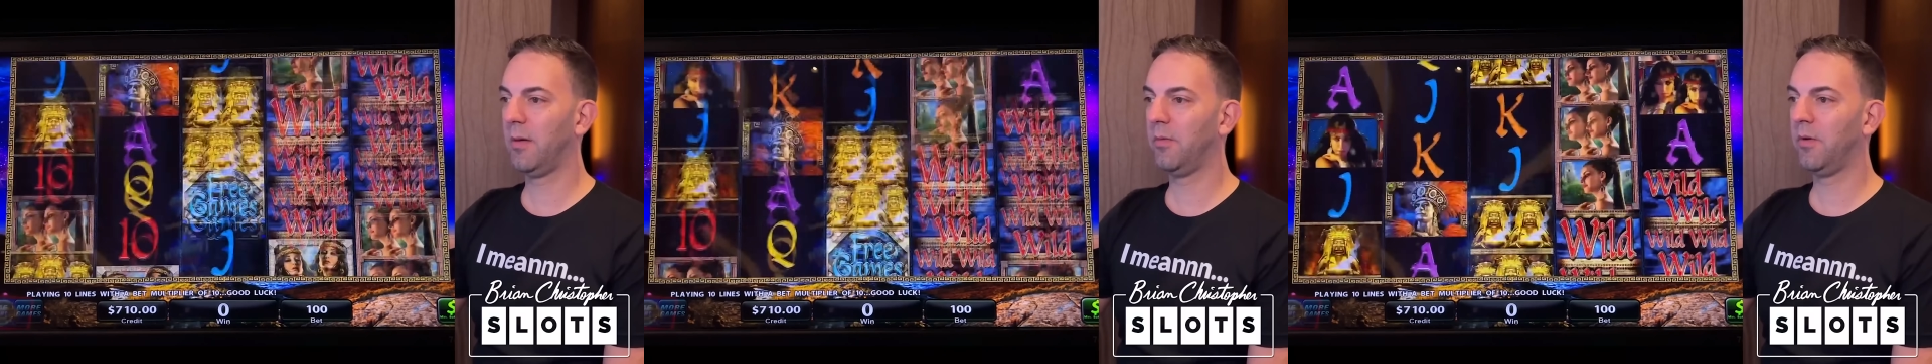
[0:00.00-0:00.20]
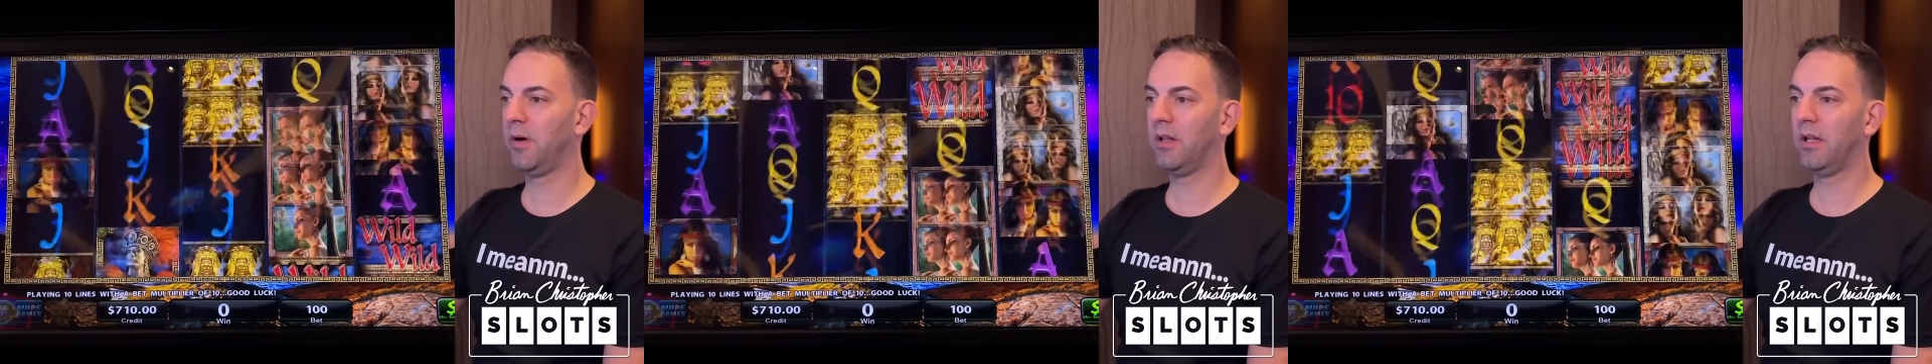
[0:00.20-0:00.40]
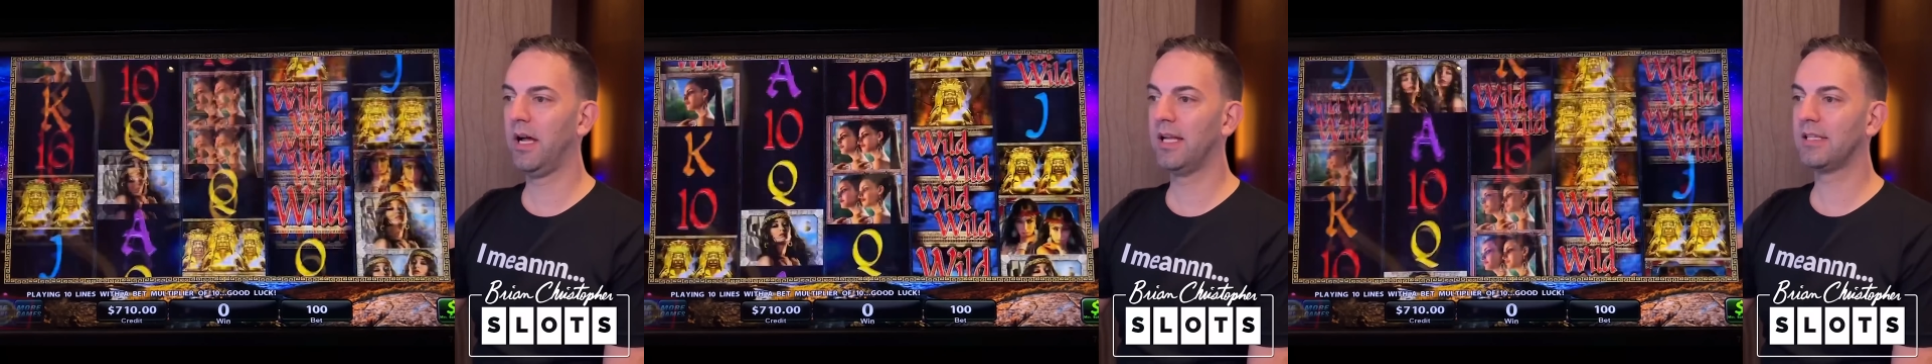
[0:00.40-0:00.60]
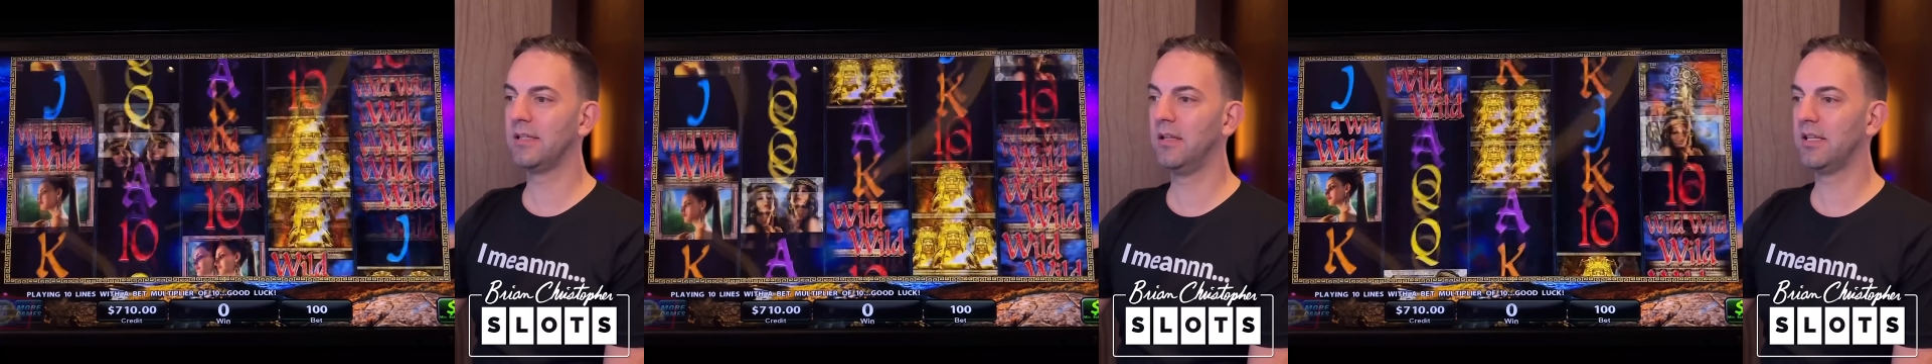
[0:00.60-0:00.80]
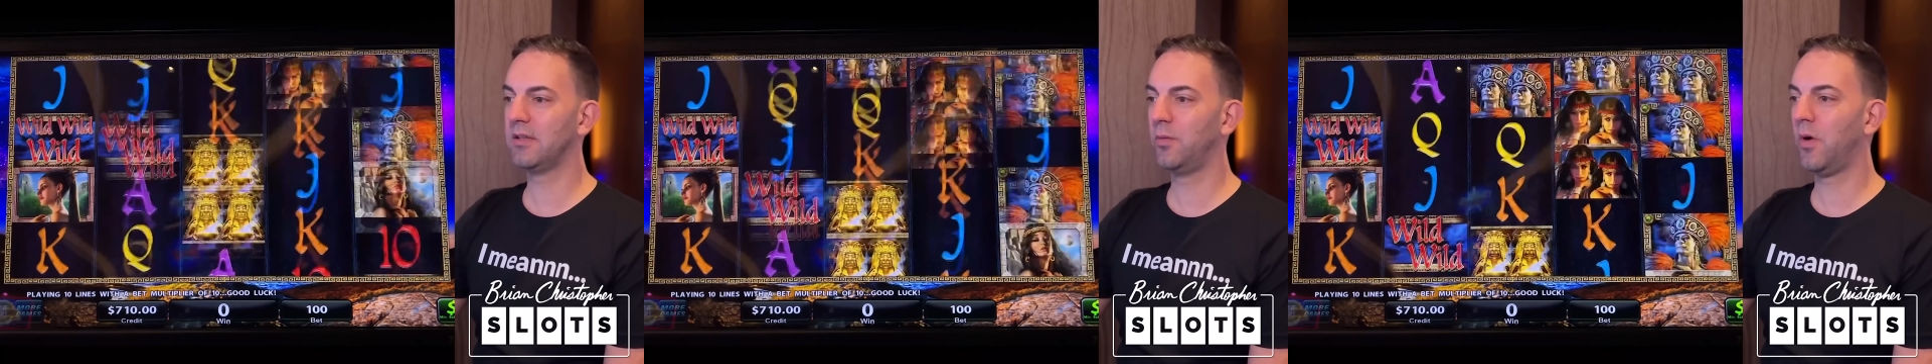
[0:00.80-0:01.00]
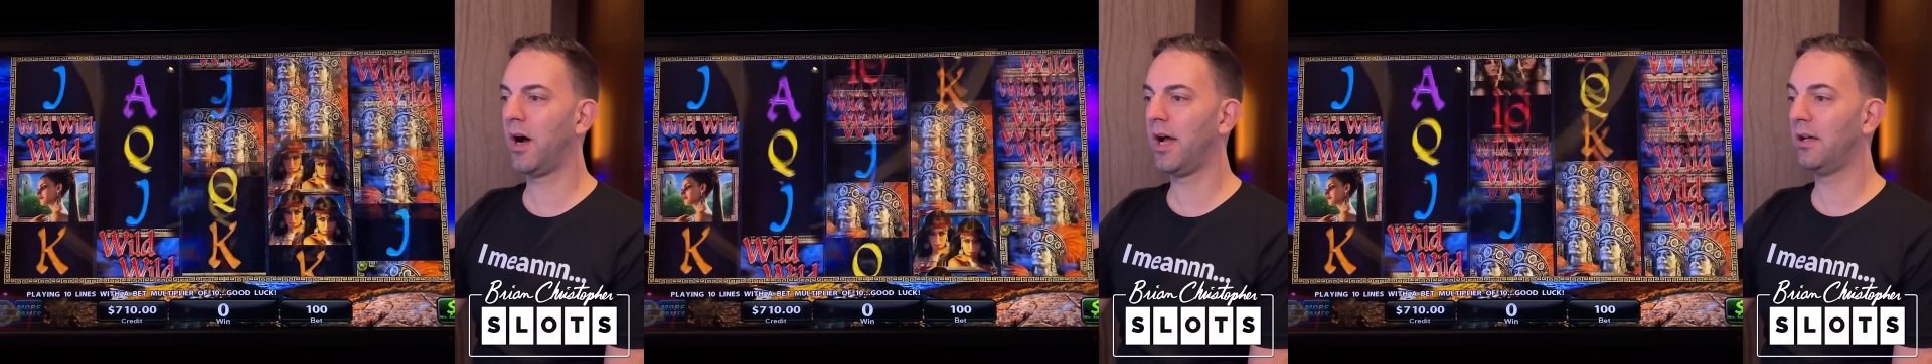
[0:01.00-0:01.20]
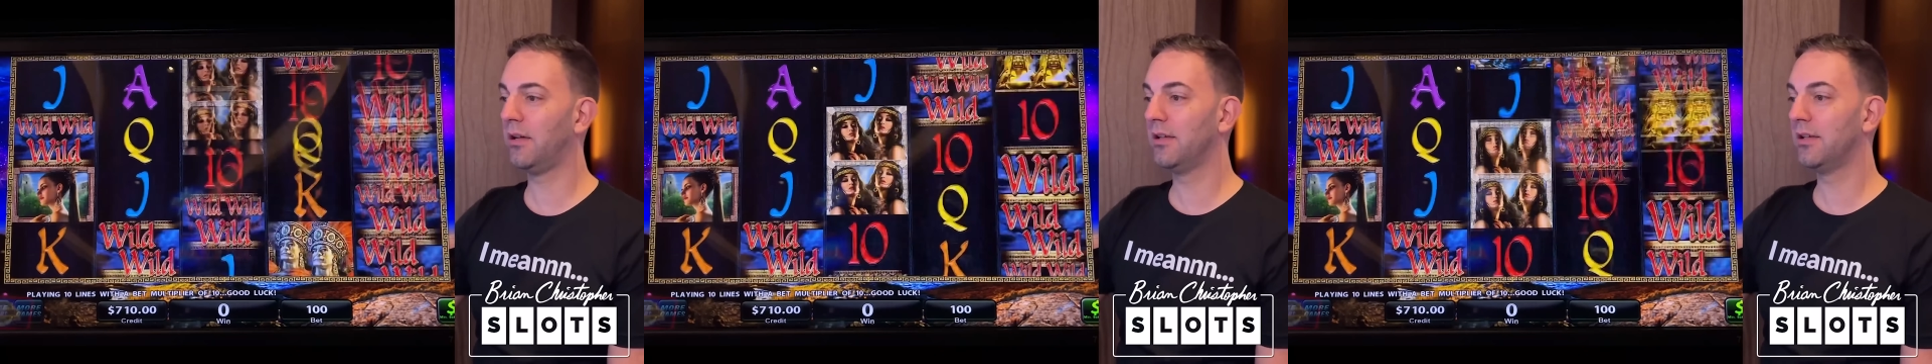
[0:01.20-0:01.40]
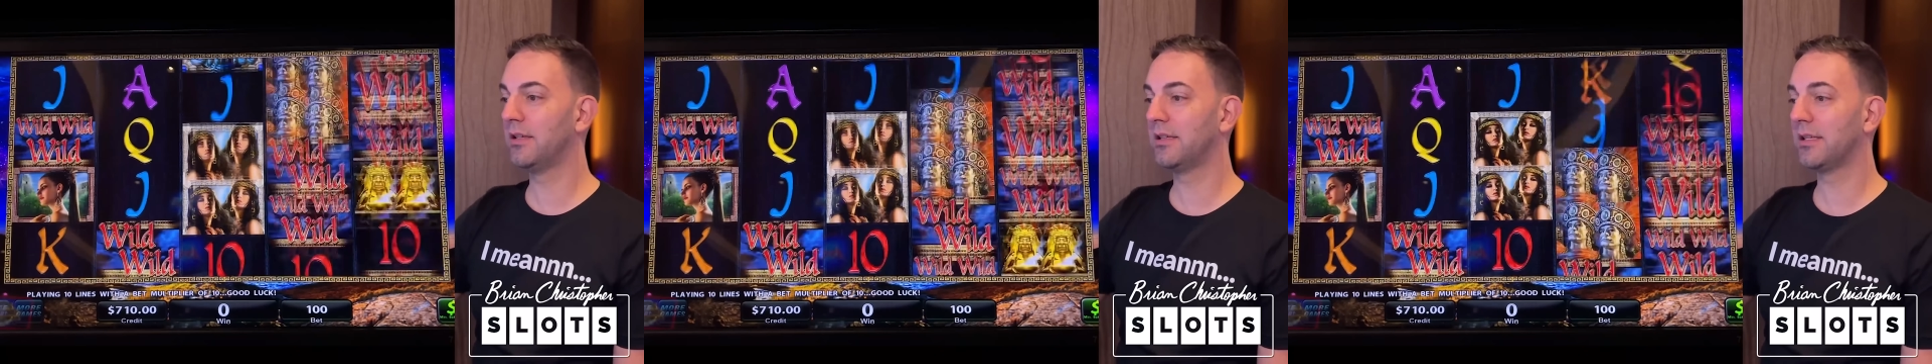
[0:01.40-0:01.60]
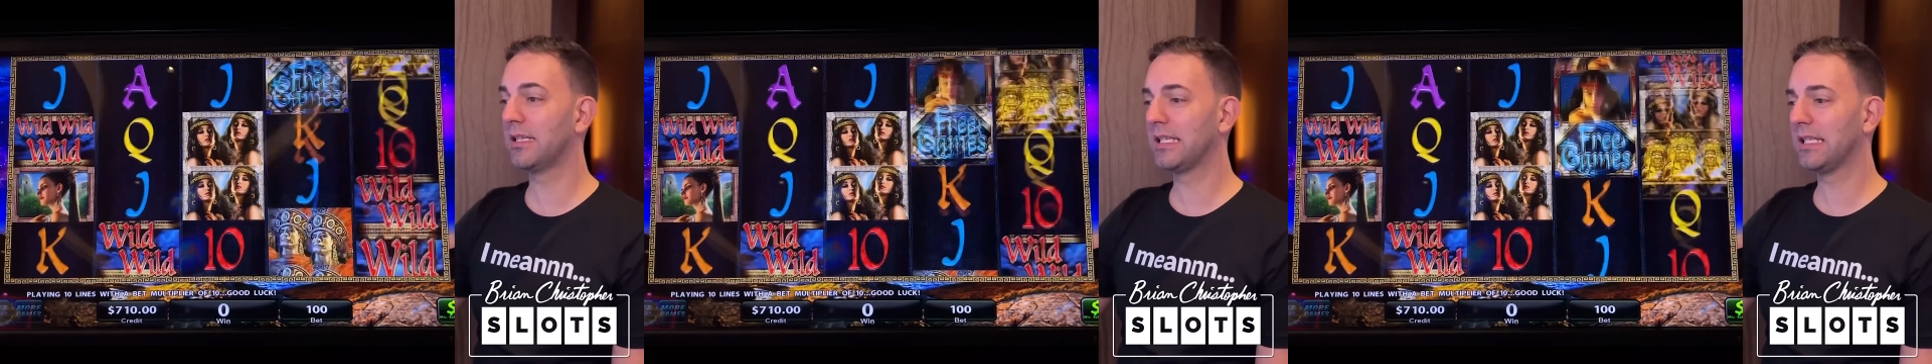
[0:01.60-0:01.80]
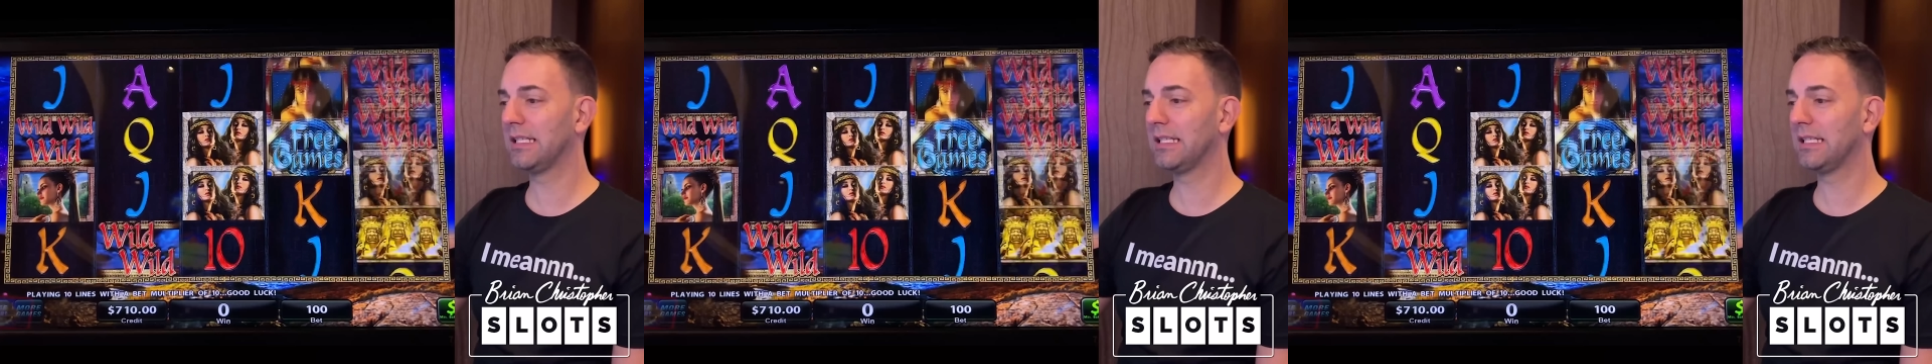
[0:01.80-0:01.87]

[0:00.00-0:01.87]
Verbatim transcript: We want lots and lots of wilds.